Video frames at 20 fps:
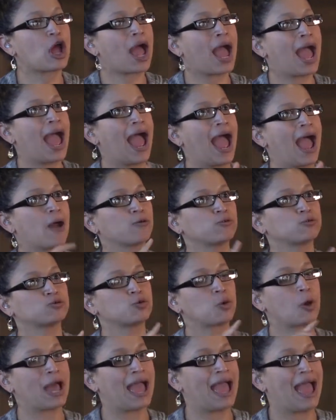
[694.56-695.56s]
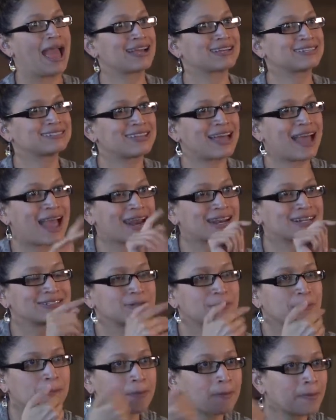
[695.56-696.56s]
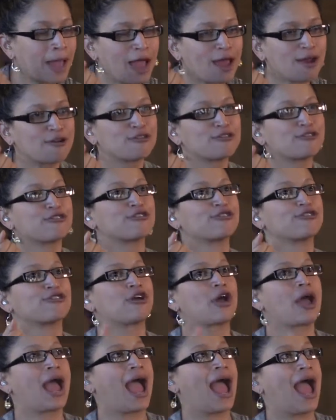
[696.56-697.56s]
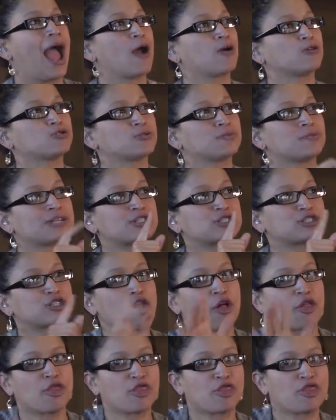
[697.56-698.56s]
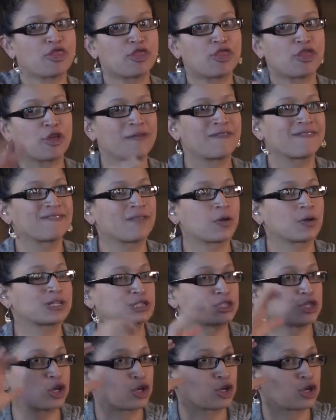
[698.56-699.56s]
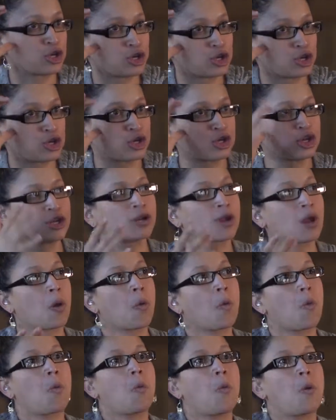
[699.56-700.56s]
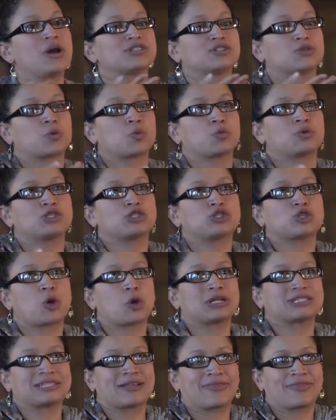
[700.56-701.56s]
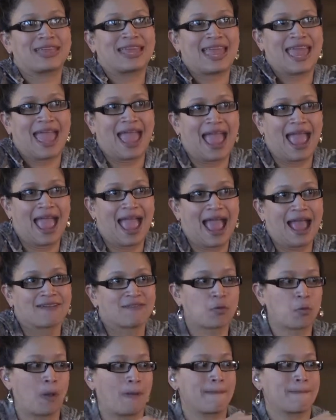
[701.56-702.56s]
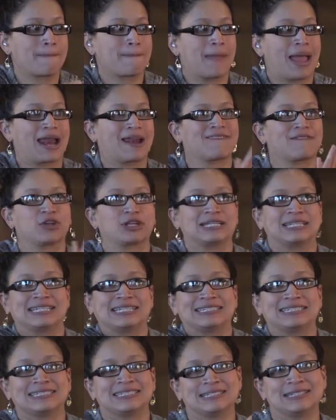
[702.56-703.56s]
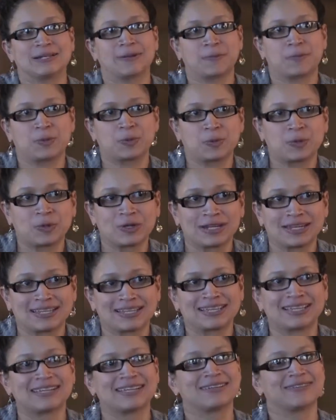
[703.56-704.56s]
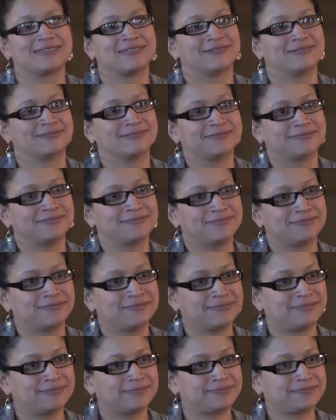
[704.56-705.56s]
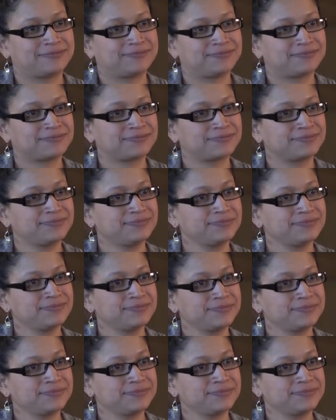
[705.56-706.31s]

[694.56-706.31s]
faith communities, and to do safety planning and to ensure that those victims' voices are heard, to ensure that we have the resources available to benefit that particular